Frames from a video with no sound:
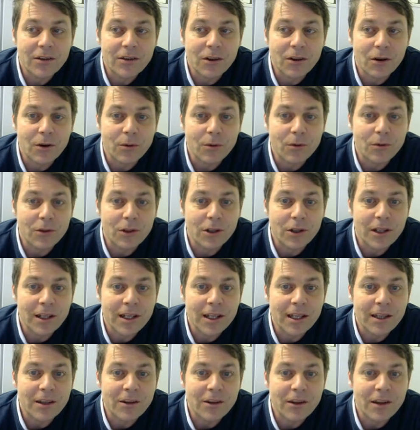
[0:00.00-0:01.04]
toggle
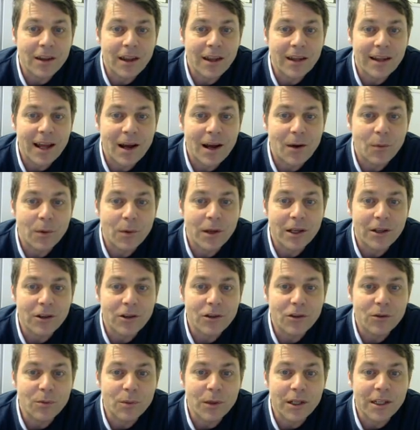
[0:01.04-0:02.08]
circuit so that now we
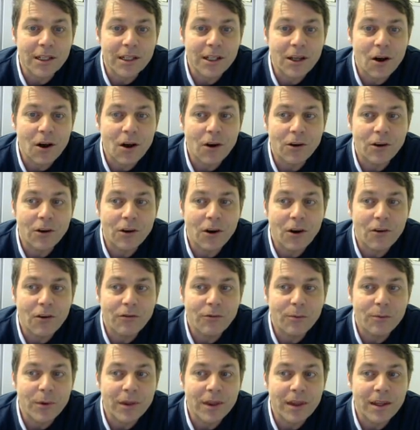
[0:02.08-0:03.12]
can switch it on and
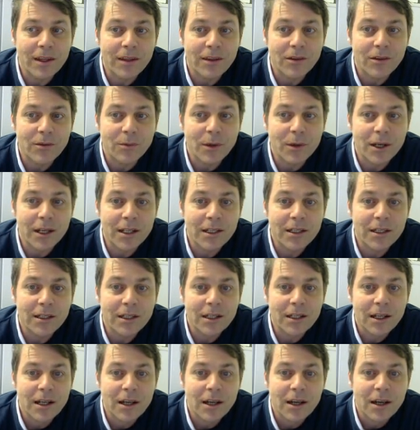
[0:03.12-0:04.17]
off with this
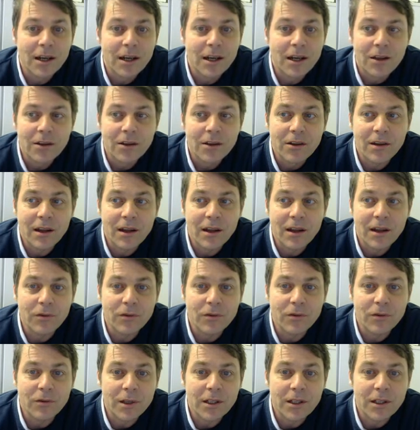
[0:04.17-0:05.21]
switch. So there
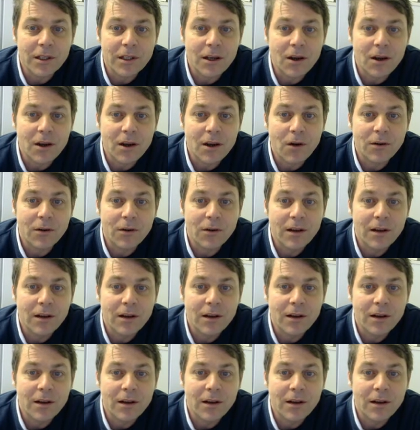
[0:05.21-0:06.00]
we switched it on,